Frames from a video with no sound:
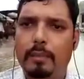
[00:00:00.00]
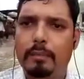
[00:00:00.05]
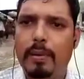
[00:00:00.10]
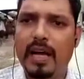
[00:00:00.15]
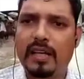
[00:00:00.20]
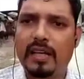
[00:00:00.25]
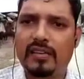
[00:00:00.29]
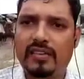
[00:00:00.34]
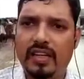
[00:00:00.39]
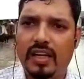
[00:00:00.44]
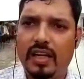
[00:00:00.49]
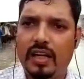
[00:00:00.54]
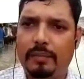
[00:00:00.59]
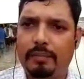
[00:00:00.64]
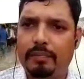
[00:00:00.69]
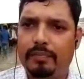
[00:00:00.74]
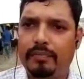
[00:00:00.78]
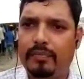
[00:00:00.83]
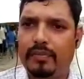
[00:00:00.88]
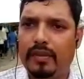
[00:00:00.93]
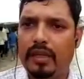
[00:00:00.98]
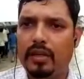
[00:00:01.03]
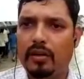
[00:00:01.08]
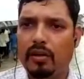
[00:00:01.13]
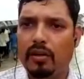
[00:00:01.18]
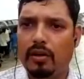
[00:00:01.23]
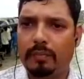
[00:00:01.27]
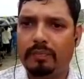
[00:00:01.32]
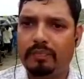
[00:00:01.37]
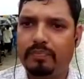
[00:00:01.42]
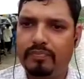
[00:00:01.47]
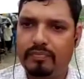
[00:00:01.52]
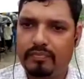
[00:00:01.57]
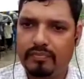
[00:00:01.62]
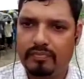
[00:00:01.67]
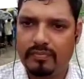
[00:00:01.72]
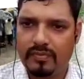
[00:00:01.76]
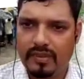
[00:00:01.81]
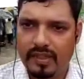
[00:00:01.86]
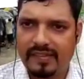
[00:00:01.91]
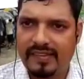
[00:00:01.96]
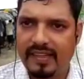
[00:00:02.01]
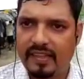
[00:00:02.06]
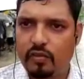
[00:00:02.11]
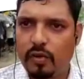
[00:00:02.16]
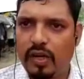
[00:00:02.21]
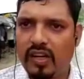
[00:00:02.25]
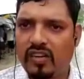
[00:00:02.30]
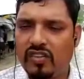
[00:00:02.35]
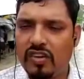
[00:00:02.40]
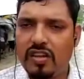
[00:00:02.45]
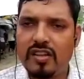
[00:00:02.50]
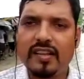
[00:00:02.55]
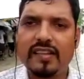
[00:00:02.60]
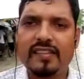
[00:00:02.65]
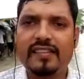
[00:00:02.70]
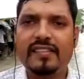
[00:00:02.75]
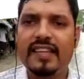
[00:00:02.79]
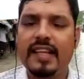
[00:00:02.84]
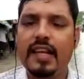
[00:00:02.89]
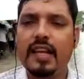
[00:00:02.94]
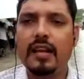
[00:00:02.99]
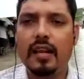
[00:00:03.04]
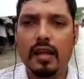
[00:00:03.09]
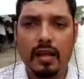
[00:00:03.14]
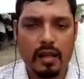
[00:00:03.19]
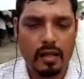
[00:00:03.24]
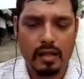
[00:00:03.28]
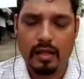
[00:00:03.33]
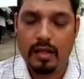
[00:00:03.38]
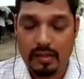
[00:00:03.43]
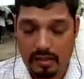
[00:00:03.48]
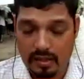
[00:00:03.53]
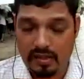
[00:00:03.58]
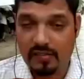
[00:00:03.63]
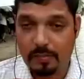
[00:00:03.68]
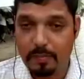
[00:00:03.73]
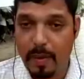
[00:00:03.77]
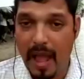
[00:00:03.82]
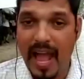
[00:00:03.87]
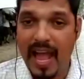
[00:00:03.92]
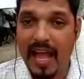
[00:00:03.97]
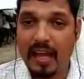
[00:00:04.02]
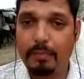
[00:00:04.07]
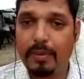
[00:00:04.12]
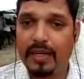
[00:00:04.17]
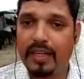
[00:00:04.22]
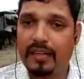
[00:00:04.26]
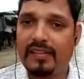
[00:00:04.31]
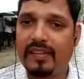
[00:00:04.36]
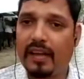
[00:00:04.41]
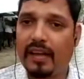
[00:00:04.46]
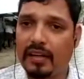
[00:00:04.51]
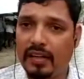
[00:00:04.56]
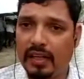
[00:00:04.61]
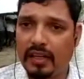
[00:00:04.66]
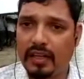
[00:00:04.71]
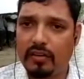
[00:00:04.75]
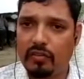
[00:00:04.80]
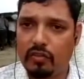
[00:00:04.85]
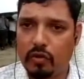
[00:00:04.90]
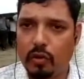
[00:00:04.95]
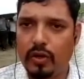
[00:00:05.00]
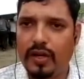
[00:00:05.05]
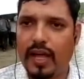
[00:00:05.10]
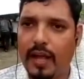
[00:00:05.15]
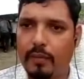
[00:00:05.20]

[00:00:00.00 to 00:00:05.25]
But uh, you know, the situation is still it's bad, but it's under control.